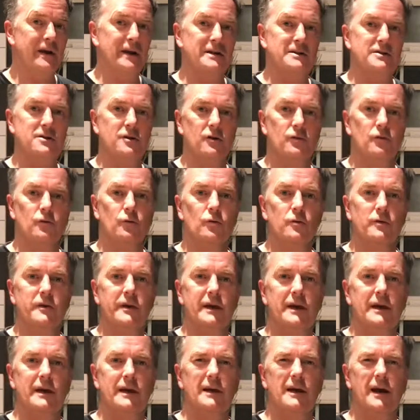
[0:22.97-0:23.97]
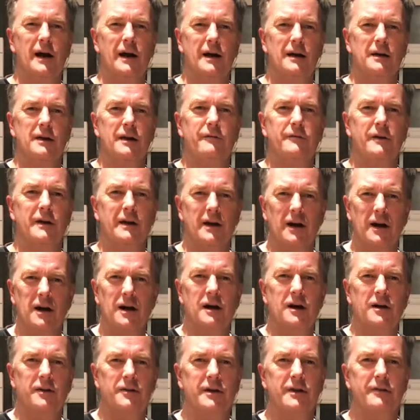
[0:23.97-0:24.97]
It's got all the lovely
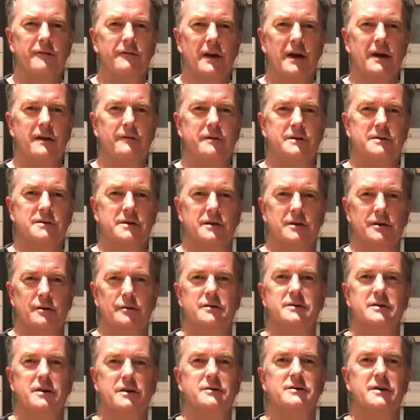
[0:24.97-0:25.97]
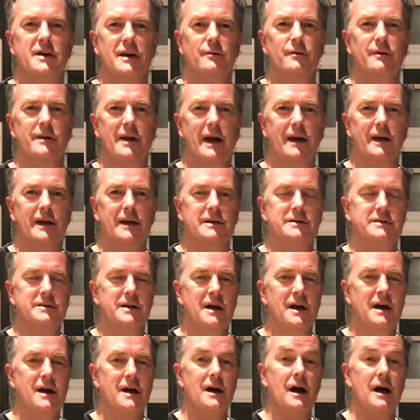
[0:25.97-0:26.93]
earthy flavours that you associate with haggis,